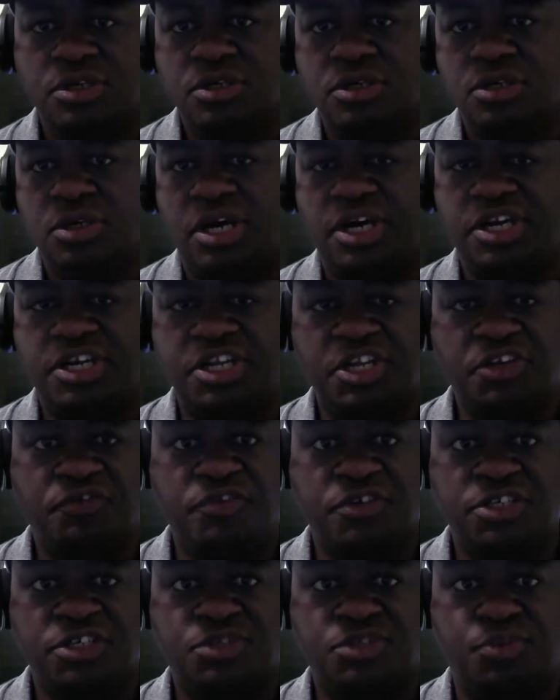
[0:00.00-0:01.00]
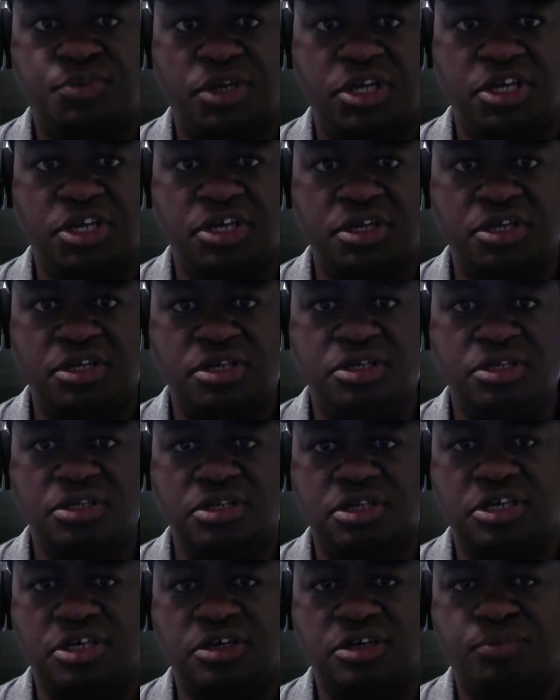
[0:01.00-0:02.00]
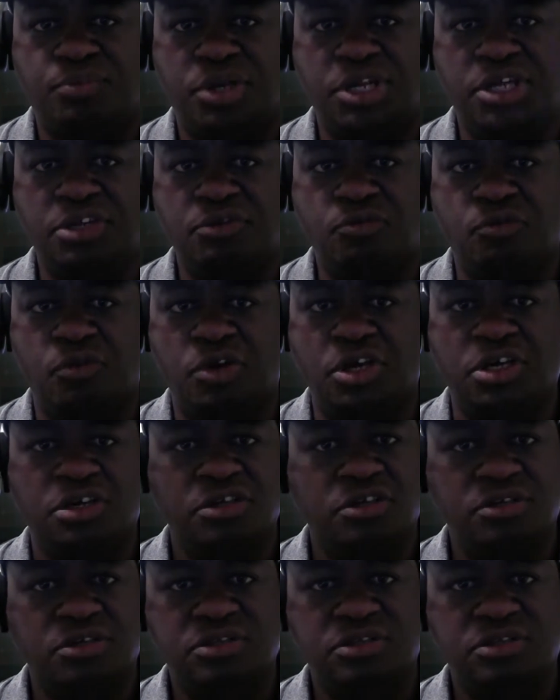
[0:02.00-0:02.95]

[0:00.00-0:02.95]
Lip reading: Our defense played well.